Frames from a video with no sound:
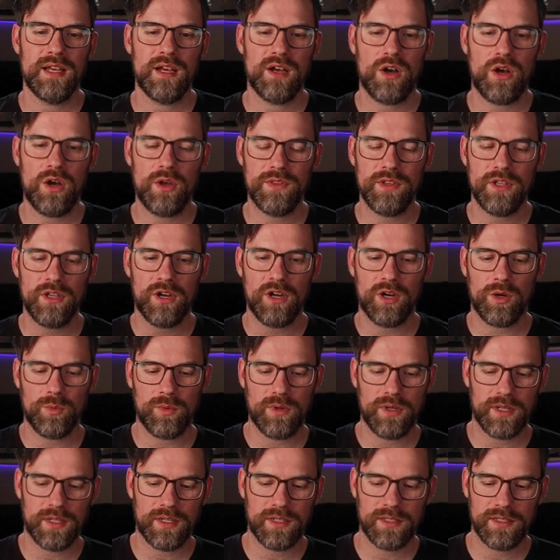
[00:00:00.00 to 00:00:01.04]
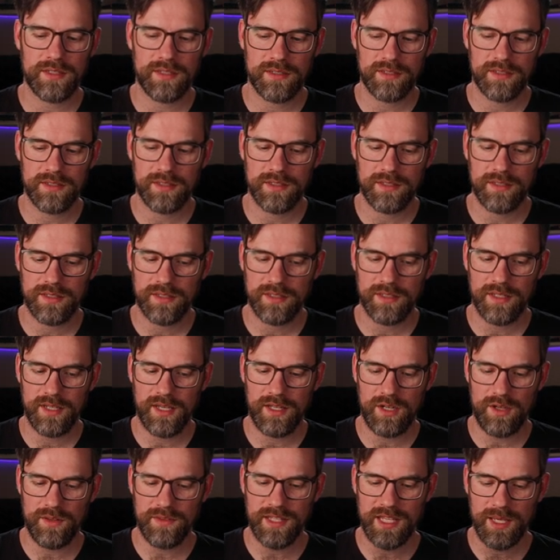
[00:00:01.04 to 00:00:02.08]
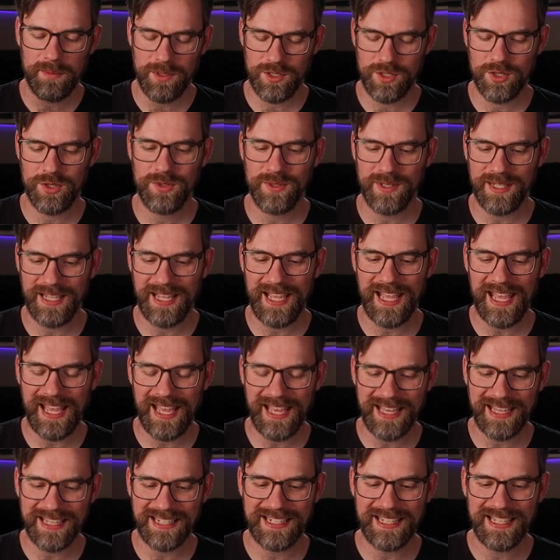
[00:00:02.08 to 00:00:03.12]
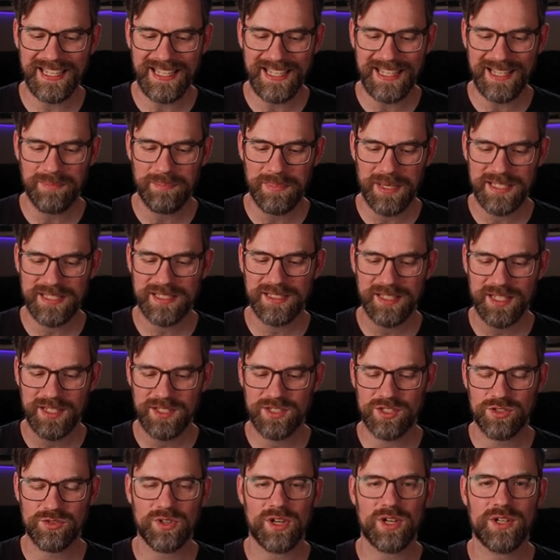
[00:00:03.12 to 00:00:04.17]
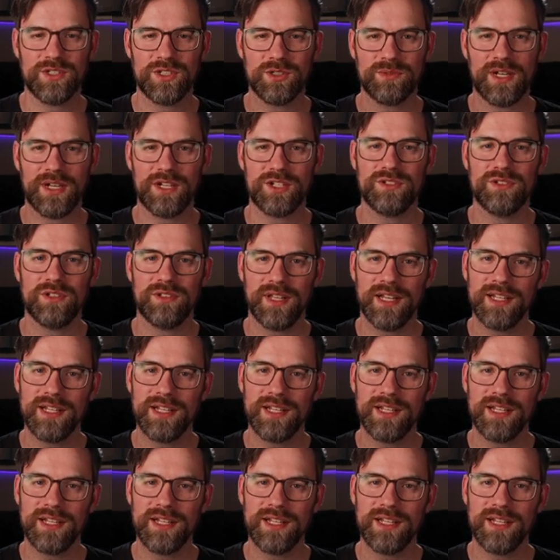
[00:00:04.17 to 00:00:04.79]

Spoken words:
all the artwork and all the imagery had basically a strong directional